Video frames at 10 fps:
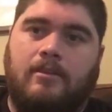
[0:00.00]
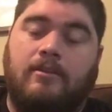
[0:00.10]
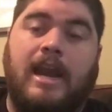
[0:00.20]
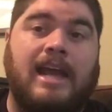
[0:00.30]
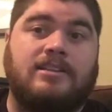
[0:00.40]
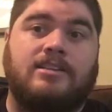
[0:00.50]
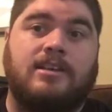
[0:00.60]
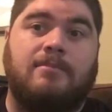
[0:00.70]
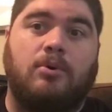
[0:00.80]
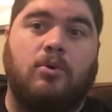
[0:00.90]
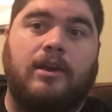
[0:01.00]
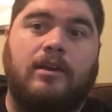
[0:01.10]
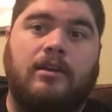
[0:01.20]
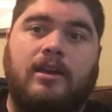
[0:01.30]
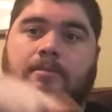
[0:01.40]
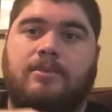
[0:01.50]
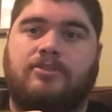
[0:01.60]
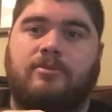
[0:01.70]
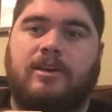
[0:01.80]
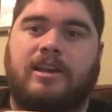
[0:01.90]
Right? At some point in
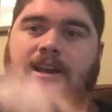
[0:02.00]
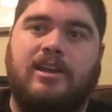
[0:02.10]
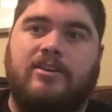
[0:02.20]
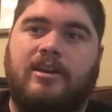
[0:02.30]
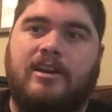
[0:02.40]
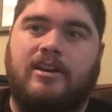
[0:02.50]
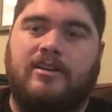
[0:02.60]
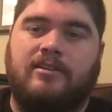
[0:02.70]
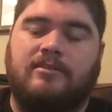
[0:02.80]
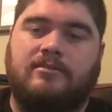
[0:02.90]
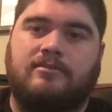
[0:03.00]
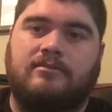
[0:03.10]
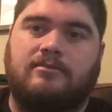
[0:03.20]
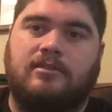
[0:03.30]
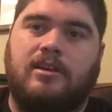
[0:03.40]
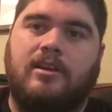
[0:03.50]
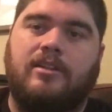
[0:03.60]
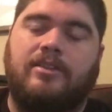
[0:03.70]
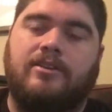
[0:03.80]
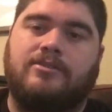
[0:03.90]
between here and here,
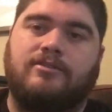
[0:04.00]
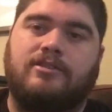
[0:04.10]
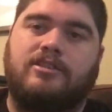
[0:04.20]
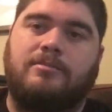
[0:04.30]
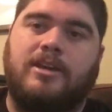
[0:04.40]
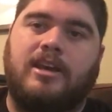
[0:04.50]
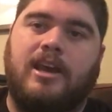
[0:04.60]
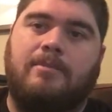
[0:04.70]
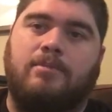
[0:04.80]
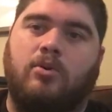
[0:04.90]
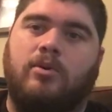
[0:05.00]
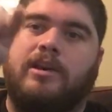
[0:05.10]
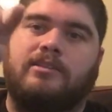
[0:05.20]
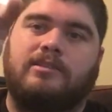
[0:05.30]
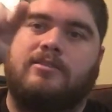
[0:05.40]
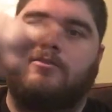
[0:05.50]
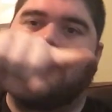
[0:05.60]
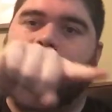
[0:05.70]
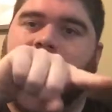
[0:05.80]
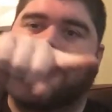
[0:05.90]
there's going to be a point
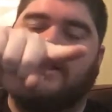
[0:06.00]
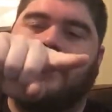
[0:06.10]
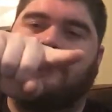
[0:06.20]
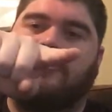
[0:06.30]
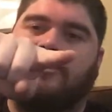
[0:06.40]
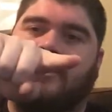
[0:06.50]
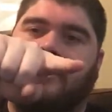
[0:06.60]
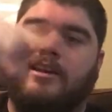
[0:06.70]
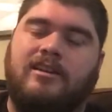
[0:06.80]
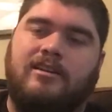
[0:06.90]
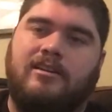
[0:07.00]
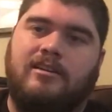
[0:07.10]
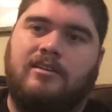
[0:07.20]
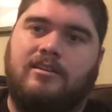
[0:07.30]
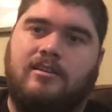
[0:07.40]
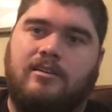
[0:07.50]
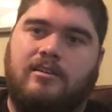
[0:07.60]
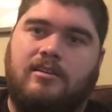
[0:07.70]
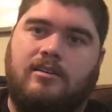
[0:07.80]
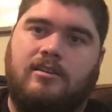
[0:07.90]
where the tangent line
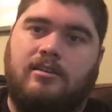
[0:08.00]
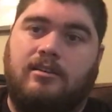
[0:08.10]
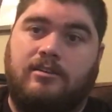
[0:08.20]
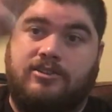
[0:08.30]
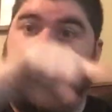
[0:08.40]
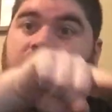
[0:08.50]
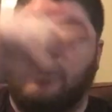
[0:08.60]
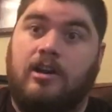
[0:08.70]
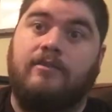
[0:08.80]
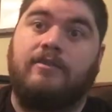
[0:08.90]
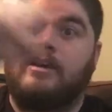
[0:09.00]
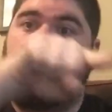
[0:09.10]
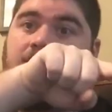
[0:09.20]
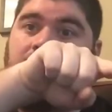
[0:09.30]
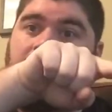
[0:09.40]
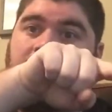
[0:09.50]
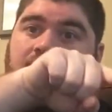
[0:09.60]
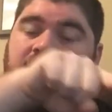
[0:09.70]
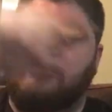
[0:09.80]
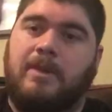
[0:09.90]
to the curve
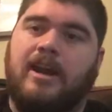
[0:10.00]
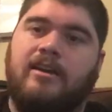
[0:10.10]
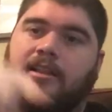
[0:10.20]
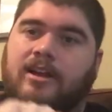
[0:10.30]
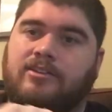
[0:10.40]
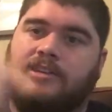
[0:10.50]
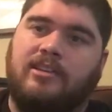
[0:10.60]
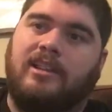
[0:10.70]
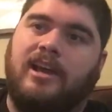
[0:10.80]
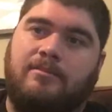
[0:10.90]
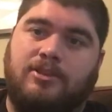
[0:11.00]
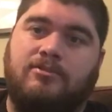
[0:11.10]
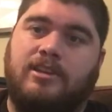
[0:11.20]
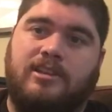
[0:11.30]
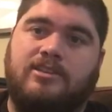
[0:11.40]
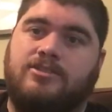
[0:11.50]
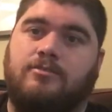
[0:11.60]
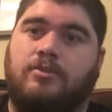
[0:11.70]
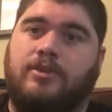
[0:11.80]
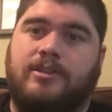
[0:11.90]
is parallel to the line between these 2
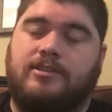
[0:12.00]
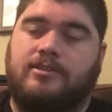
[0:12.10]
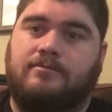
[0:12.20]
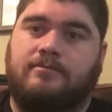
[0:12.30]
points.